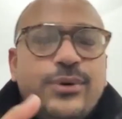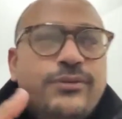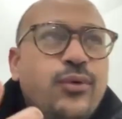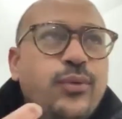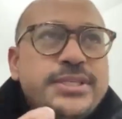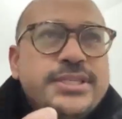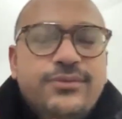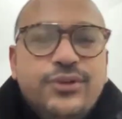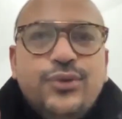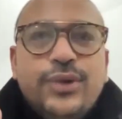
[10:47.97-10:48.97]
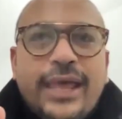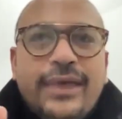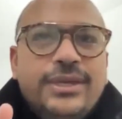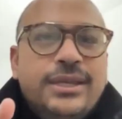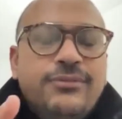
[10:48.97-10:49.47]
who have always given you
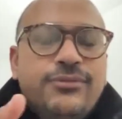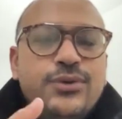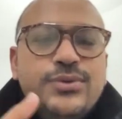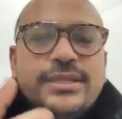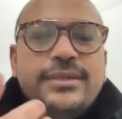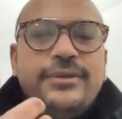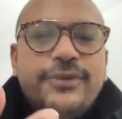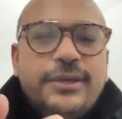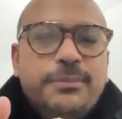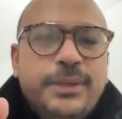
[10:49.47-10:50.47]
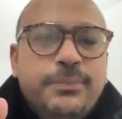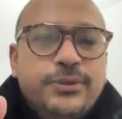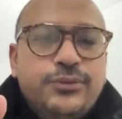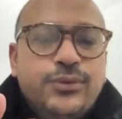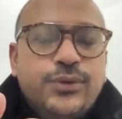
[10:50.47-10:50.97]
raving reviews and referred
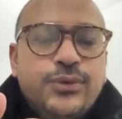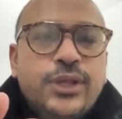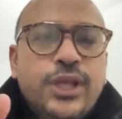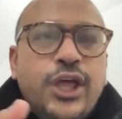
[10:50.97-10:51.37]
people to you,